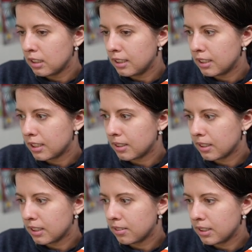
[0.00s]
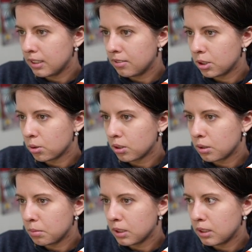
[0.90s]
Interactivity, visual
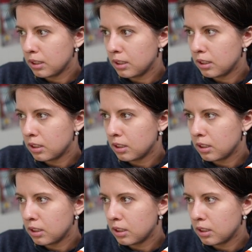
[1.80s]
stability.